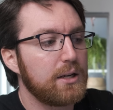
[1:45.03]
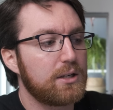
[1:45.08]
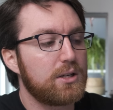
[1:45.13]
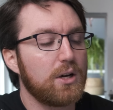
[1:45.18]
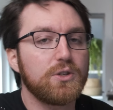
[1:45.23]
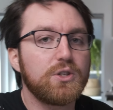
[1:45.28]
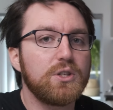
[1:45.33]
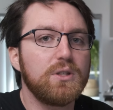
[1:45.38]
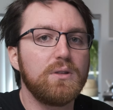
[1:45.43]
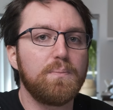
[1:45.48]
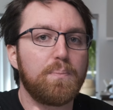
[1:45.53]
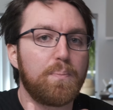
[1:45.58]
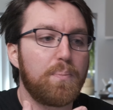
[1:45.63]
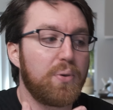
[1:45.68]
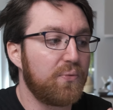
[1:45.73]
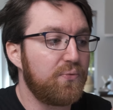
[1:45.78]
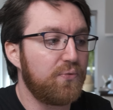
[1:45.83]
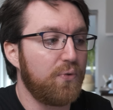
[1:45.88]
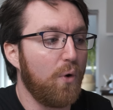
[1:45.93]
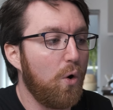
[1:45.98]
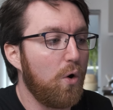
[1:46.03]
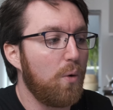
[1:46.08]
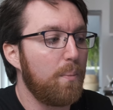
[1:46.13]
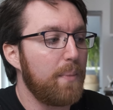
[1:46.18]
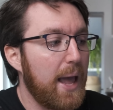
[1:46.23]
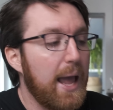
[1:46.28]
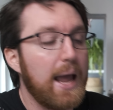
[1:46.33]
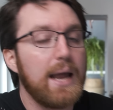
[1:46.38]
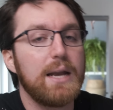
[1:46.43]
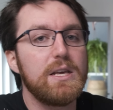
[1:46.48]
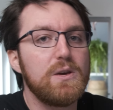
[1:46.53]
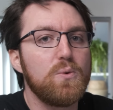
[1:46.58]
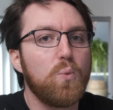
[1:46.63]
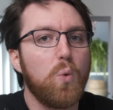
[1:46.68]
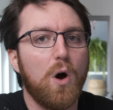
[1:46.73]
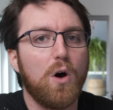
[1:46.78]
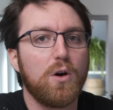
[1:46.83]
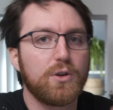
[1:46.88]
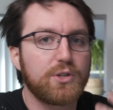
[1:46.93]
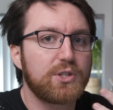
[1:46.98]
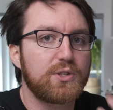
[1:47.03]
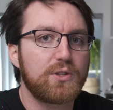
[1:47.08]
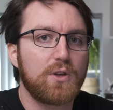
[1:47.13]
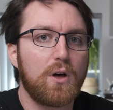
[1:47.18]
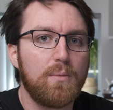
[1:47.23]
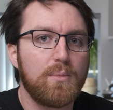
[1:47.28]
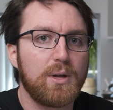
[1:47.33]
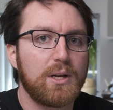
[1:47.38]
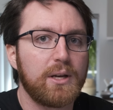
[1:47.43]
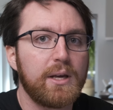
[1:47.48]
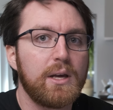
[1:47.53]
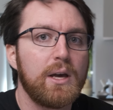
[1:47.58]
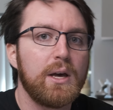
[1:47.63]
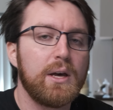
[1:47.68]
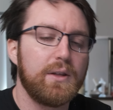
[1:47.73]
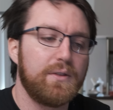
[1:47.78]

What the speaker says: doesn't perform any worse thermally